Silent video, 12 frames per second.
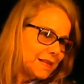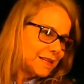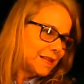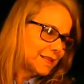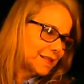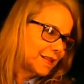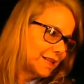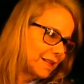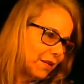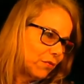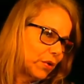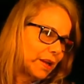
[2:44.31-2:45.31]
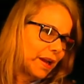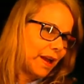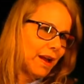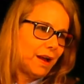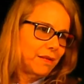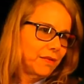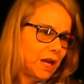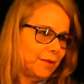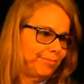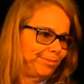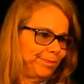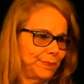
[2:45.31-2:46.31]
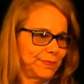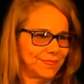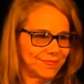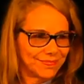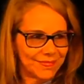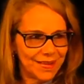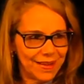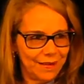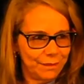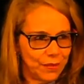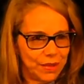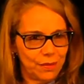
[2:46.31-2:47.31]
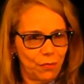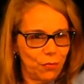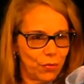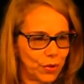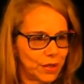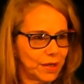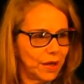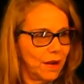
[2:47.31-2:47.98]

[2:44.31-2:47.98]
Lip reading: let's say that we have, I'm gonna work